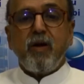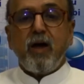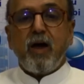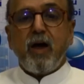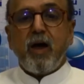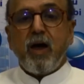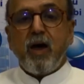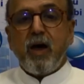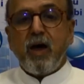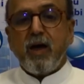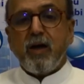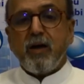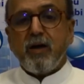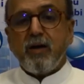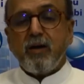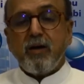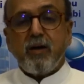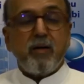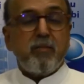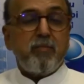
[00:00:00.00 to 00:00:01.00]

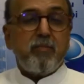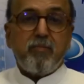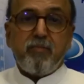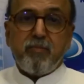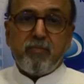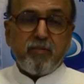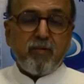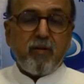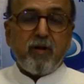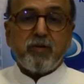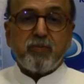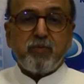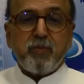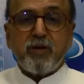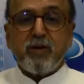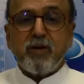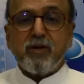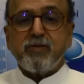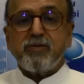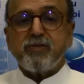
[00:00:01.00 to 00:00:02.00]
And
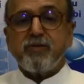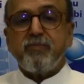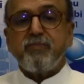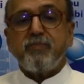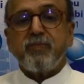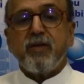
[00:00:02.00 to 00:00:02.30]
hospitals